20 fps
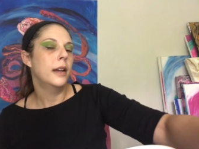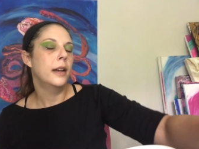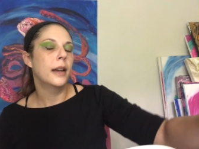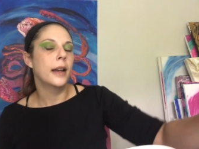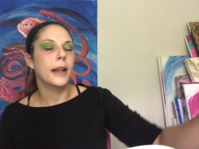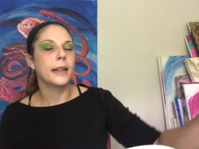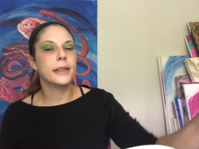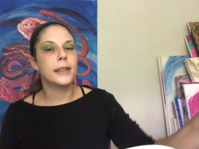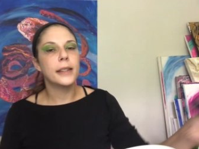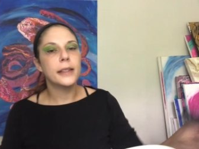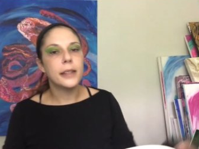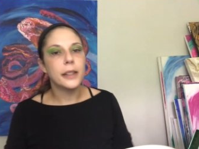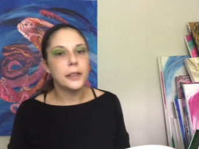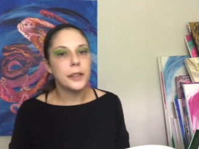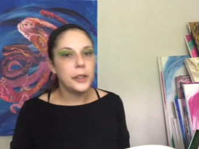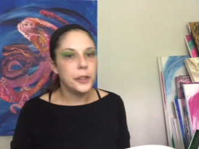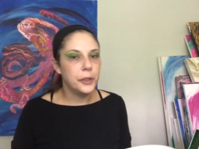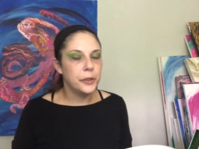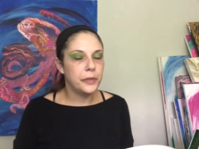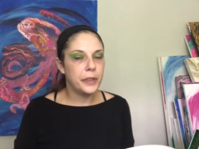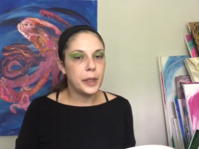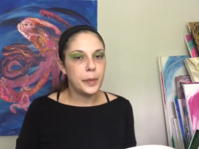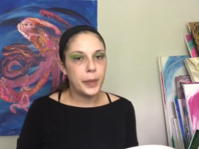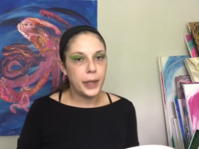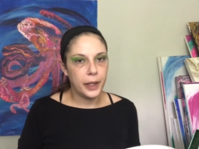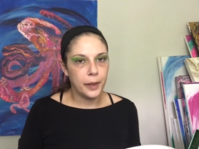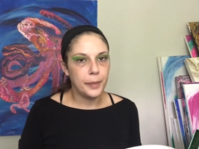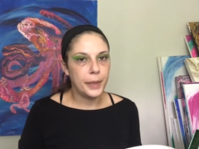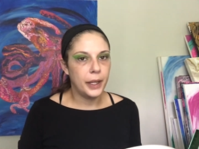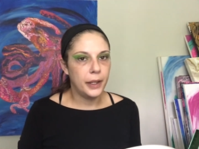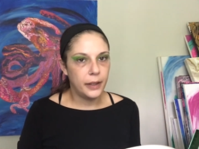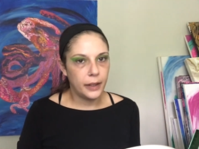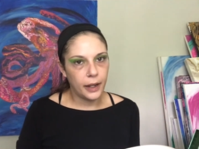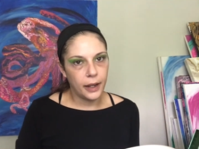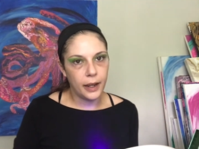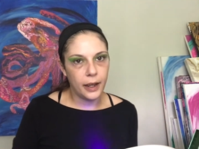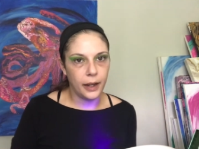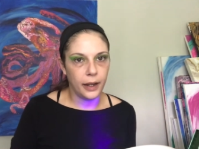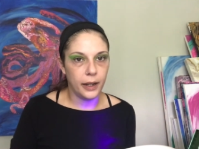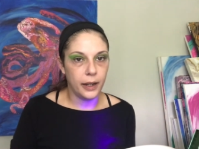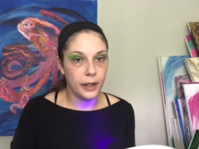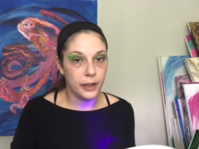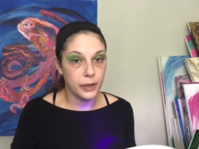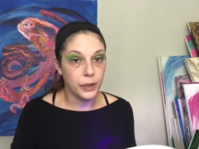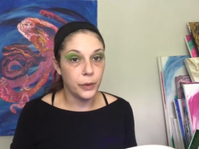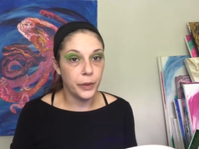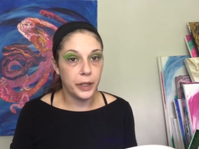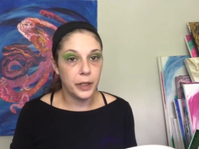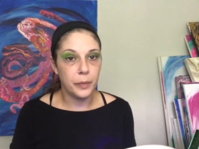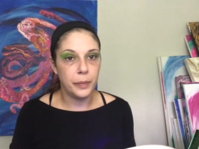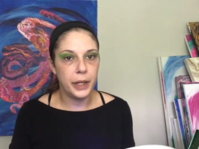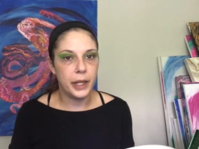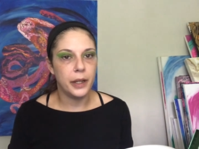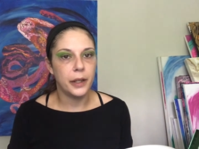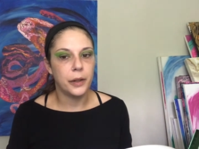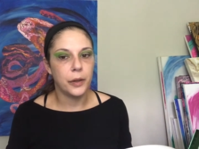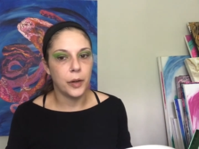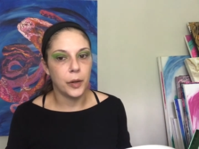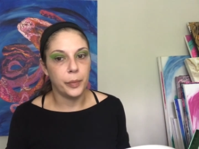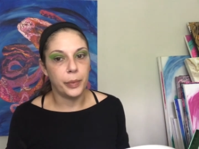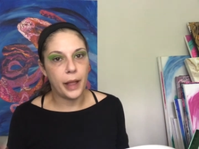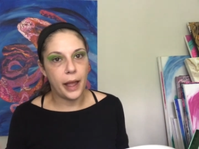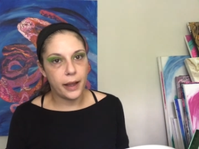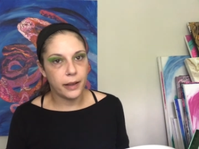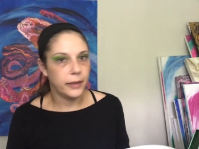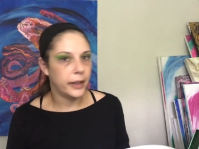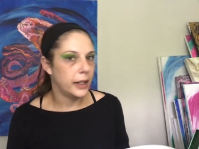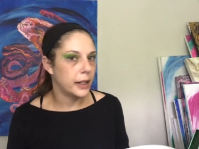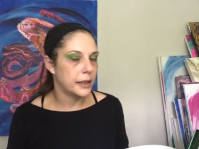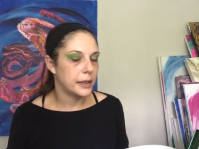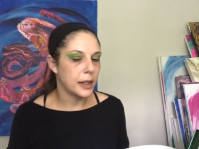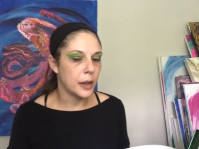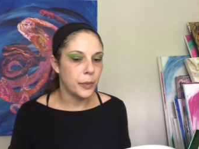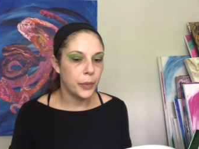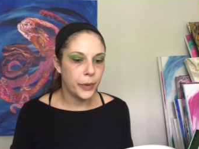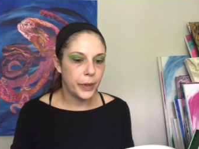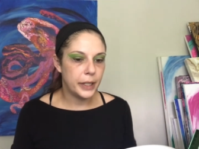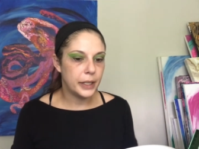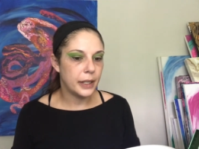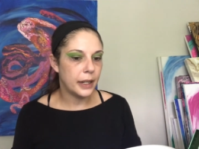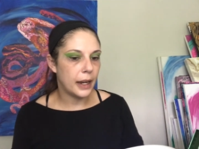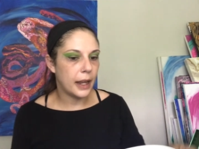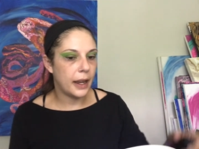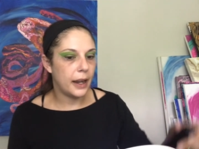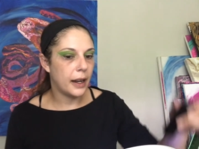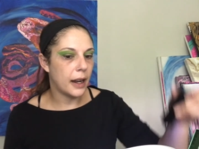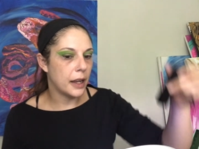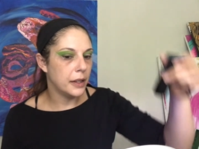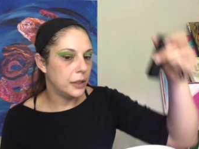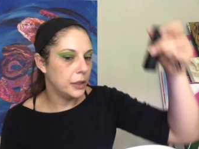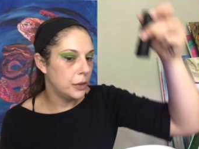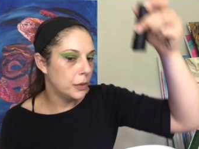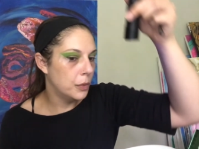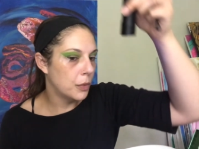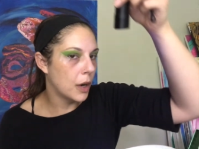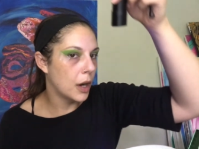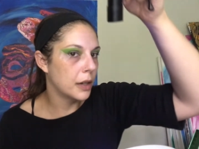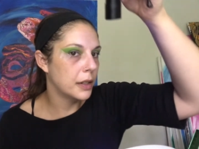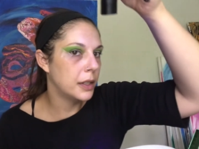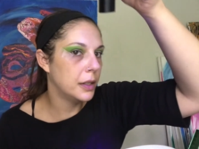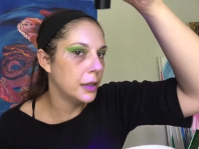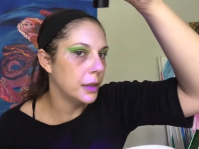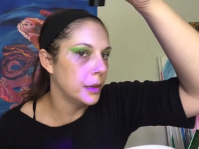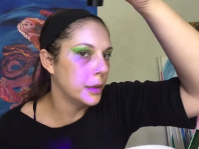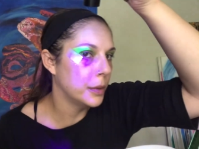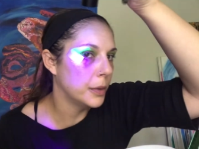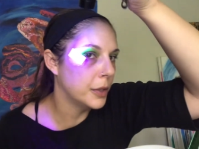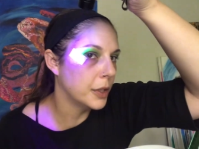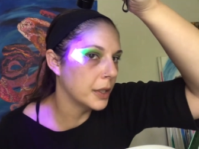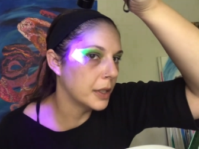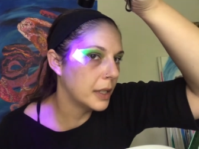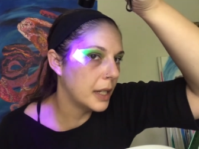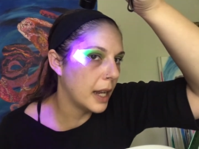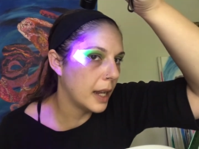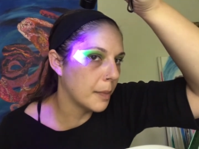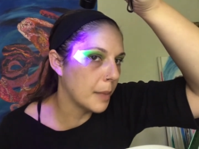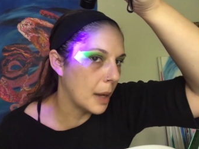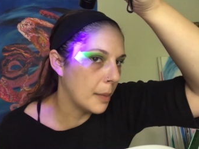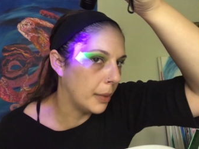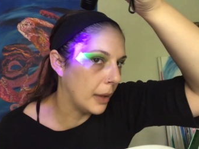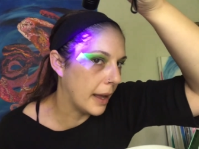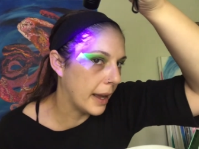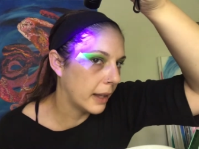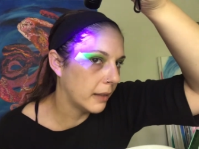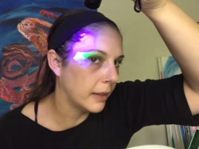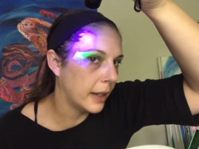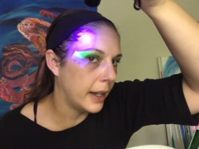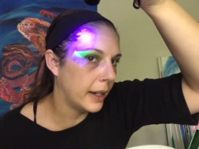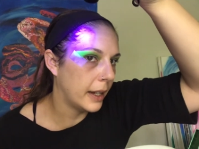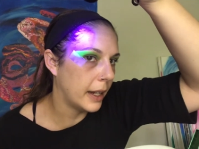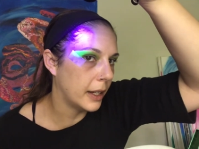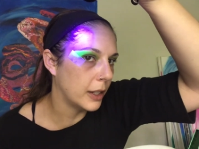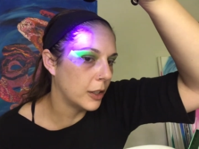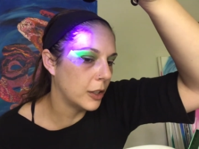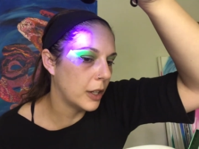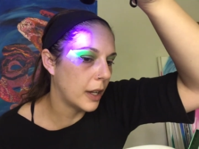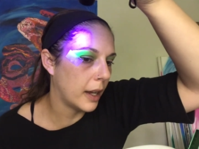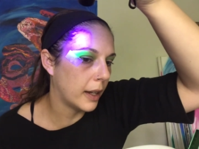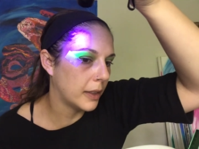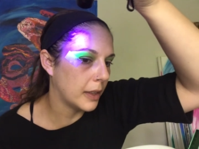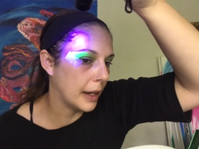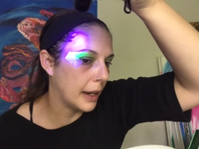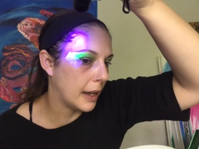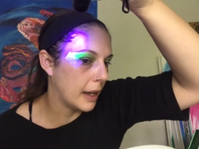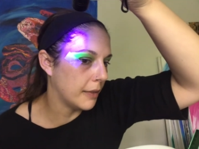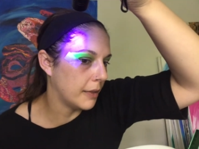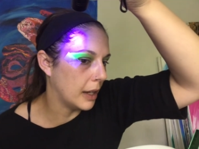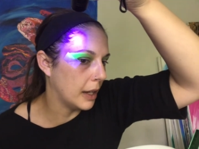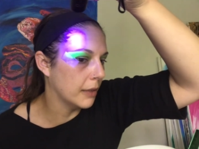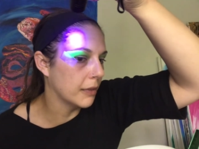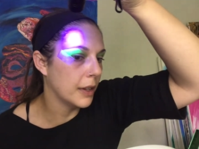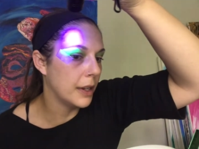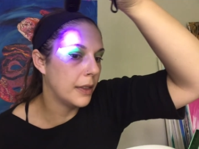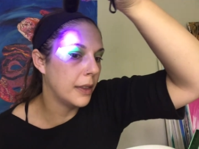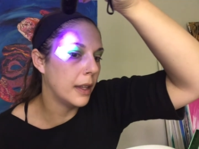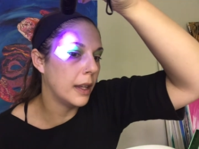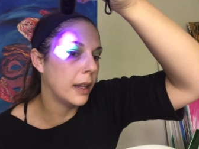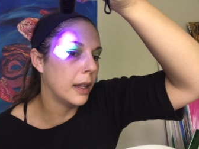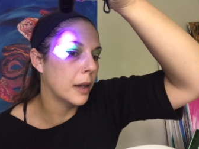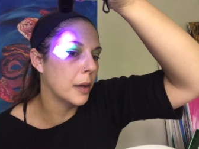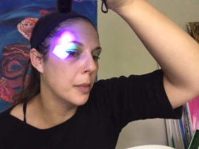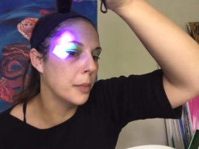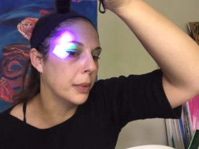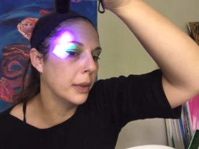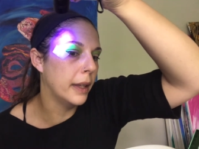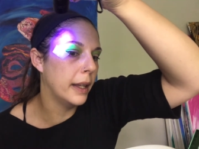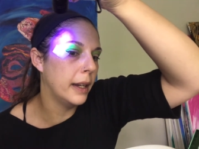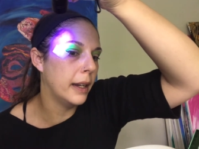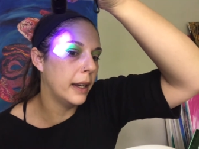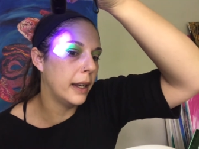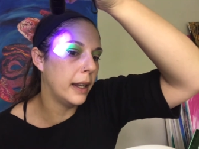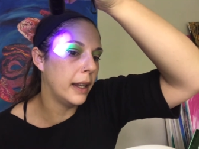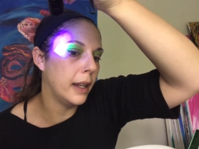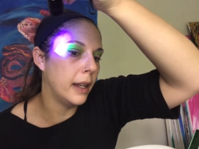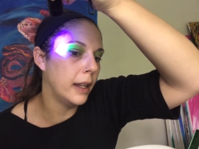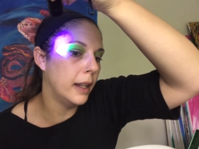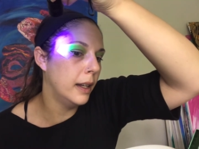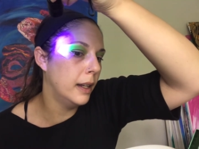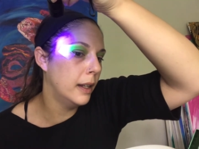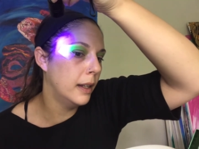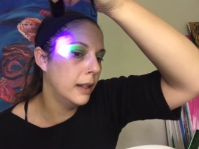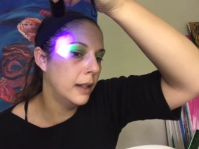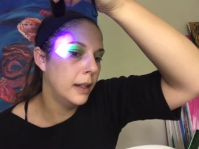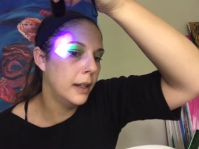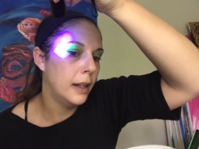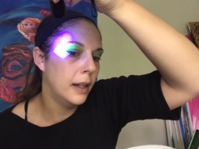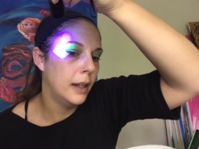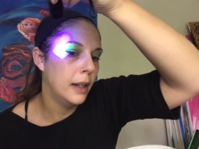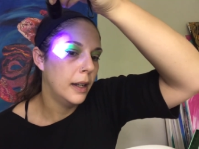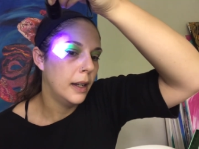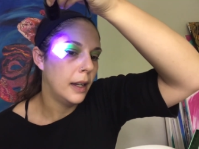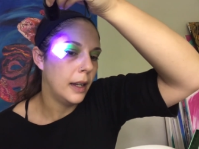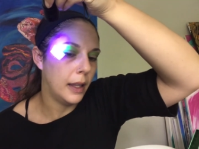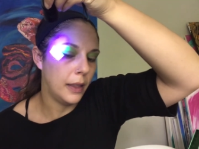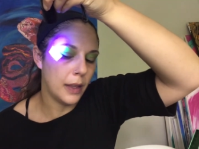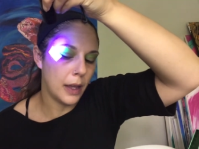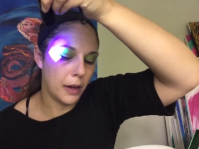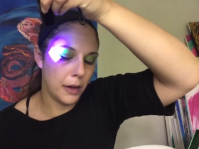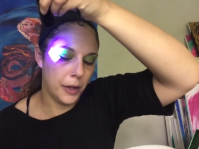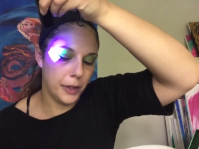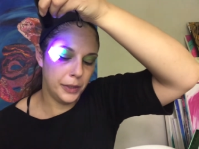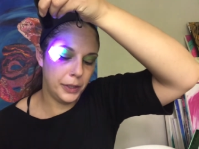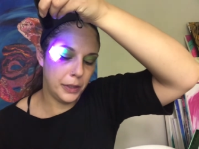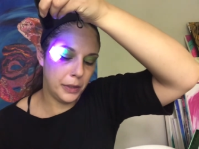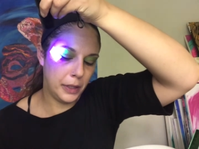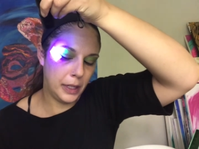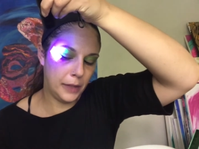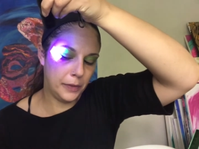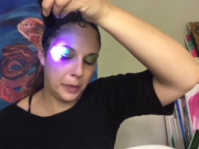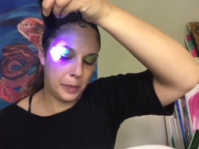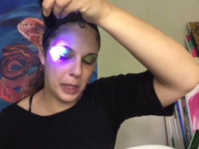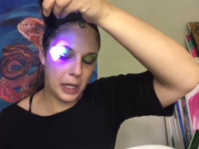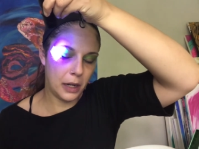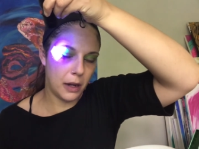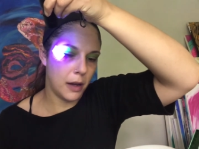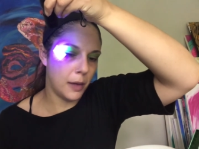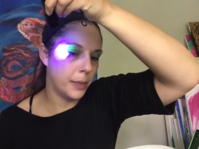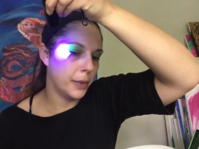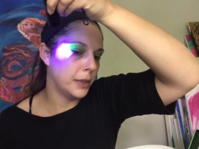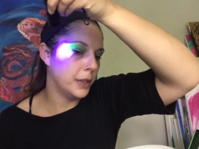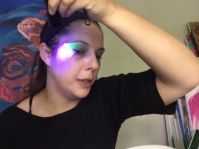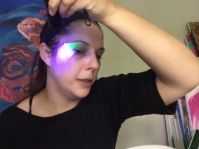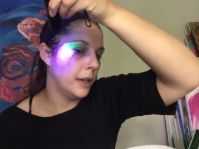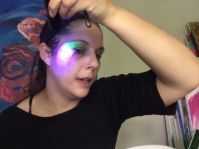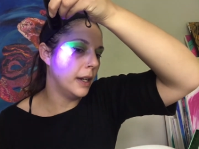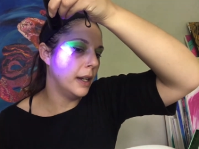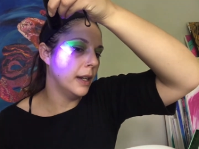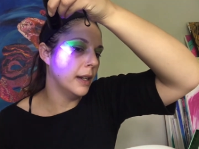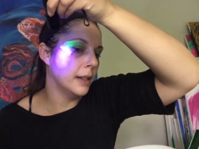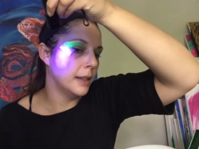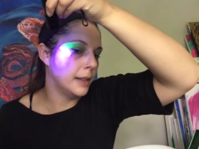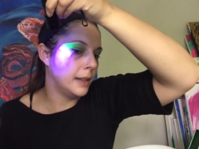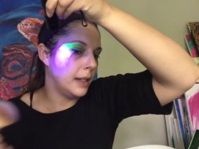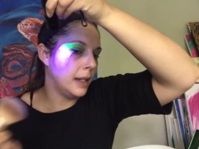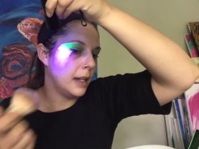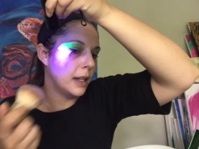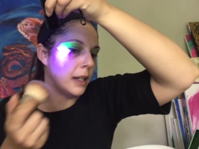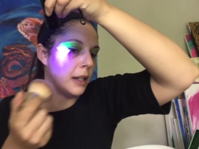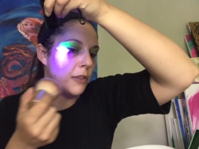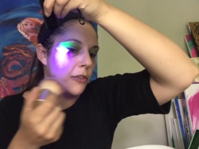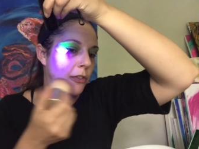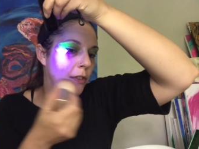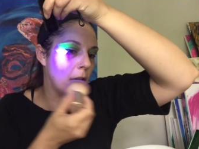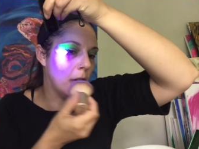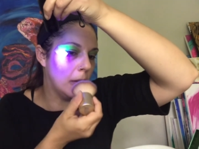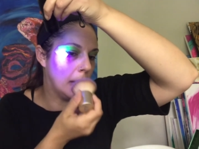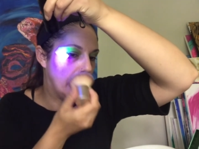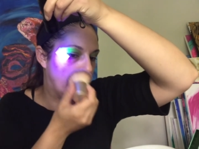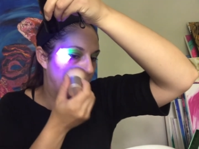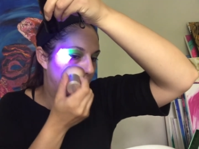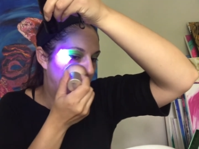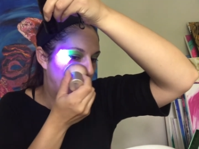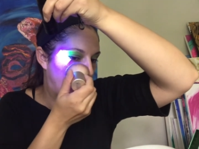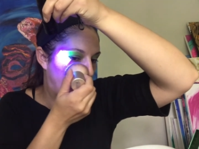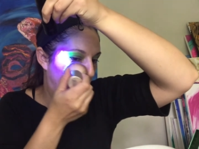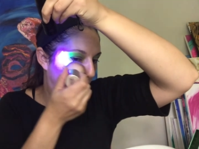And since it's a UV pigment and it is going to be under a black light at some point tonight, I do want to just take my black light and check that I have everything blended in. And that also gives me an opportunity to see any fallout